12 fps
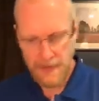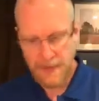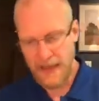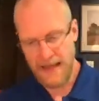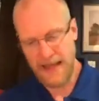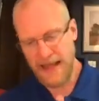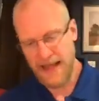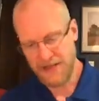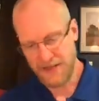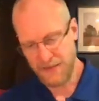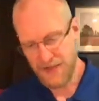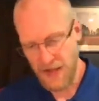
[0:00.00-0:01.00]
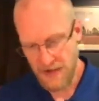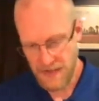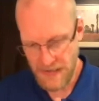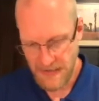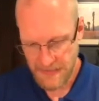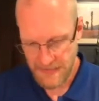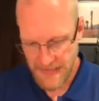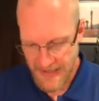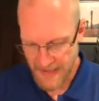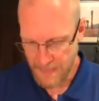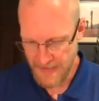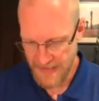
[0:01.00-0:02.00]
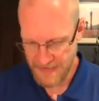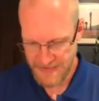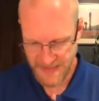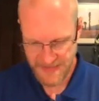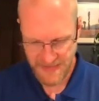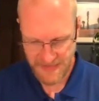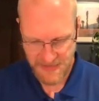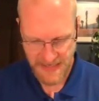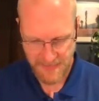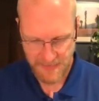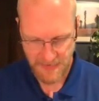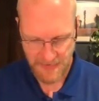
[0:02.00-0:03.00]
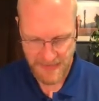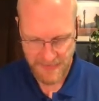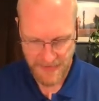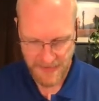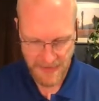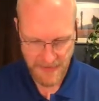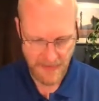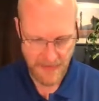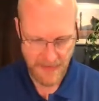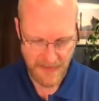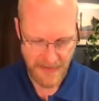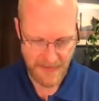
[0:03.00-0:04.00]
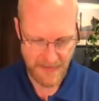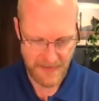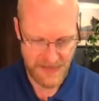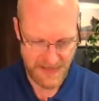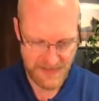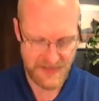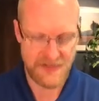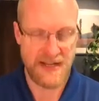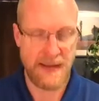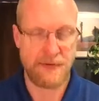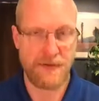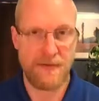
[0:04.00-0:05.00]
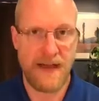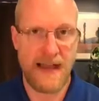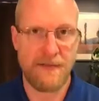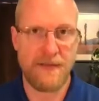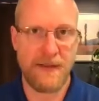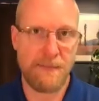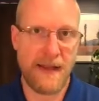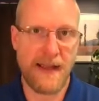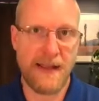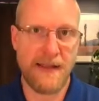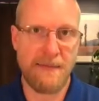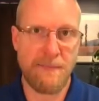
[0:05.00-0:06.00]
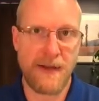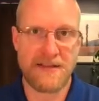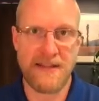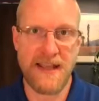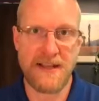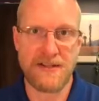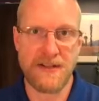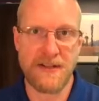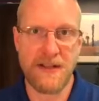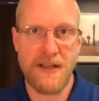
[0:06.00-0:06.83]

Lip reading: I do talk a lot about Genesis chapter 11 and Genesis chapter 5 in my presentation,